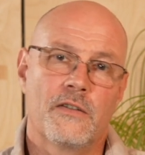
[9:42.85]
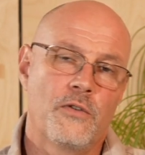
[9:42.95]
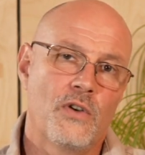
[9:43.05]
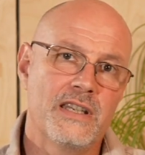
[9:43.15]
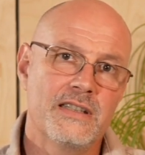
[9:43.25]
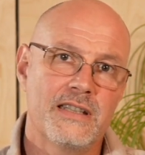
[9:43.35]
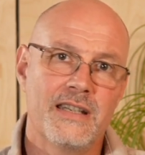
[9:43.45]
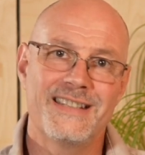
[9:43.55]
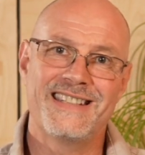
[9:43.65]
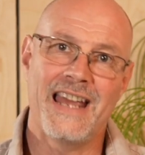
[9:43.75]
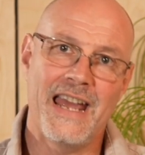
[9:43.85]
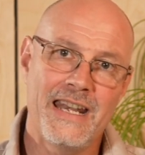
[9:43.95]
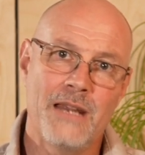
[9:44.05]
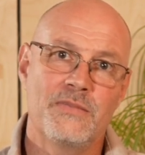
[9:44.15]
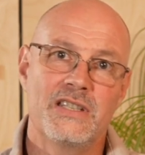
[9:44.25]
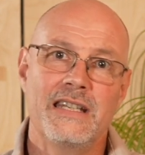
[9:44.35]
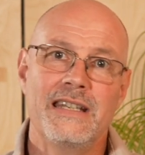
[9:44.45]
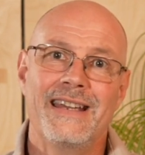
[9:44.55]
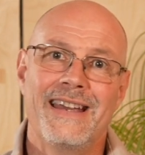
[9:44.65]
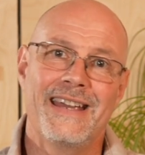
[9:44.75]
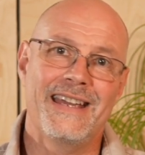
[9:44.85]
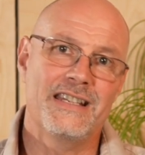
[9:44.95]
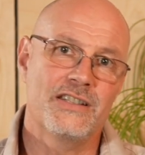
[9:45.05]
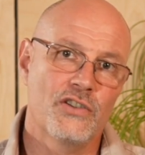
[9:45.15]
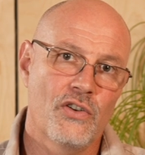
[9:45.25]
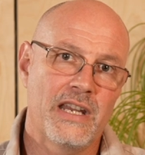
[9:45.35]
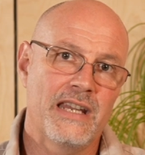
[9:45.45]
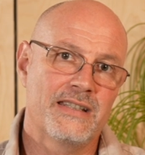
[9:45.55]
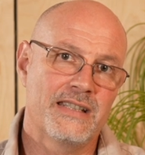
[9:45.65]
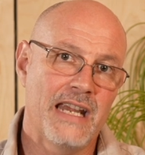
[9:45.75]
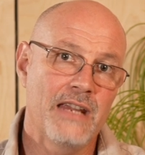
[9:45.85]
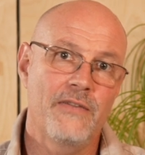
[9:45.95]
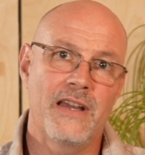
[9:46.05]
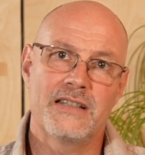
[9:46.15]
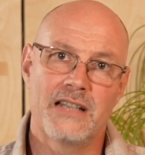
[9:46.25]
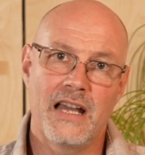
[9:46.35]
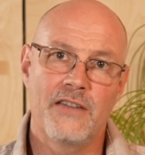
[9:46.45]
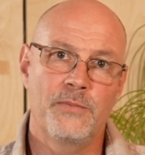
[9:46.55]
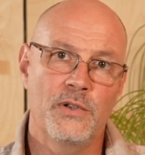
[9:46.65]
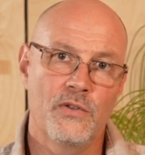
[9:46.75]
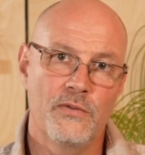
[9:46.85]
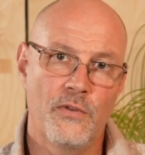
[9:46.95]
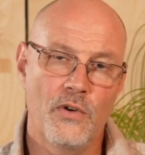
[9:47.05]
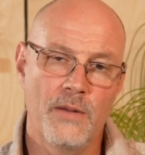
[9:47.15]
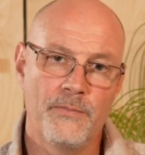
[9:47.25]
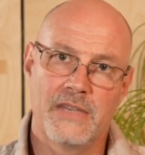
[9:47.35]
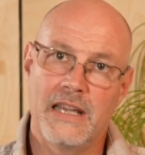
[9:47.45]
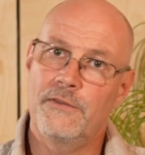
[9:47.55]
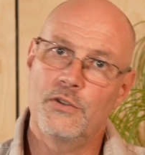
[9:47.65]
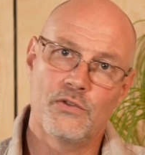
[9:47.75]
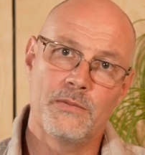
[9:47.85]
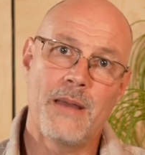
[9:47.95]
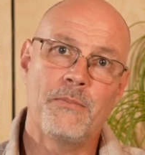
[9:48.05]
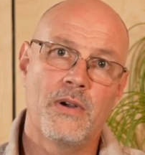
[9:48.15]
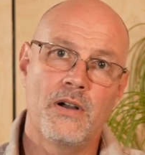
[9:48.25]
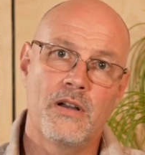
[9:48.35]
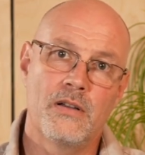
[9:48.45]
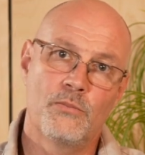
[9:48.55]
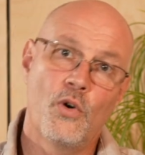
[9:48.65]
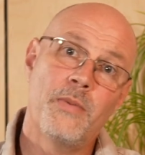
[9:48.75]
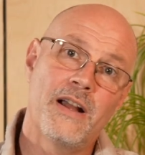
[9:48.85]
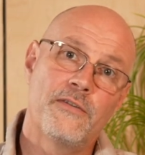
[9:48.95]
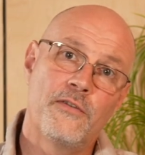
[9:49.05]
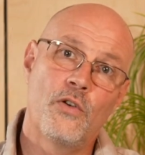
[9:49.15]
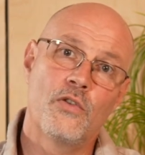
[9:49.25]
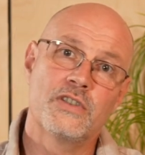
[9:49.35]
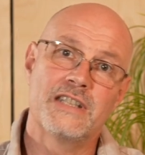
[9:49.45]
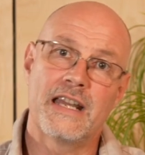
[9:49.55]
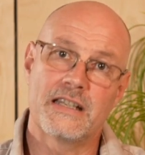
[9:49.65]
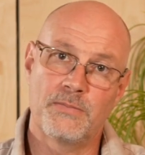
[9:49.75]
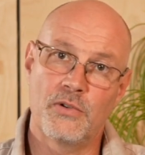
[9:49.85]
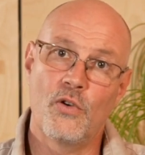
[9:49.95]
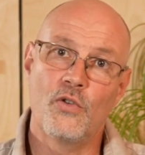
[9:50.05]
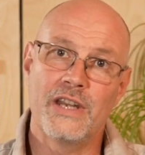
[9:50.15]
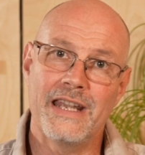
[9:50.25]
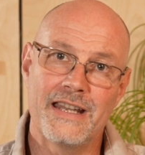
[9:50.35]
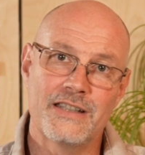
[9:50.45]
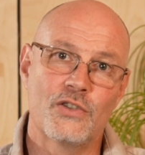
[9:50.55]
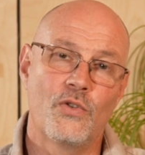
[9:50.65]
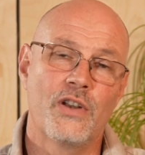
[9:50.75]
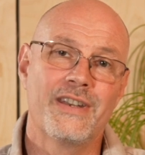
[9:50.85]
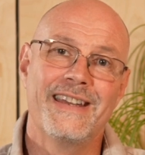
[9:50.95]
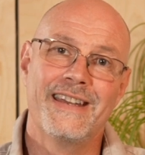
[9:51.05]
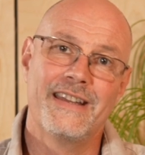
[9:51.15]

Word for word: For instance, NMC is not as safe as po 4 If you remember mobile phones exploding and so on,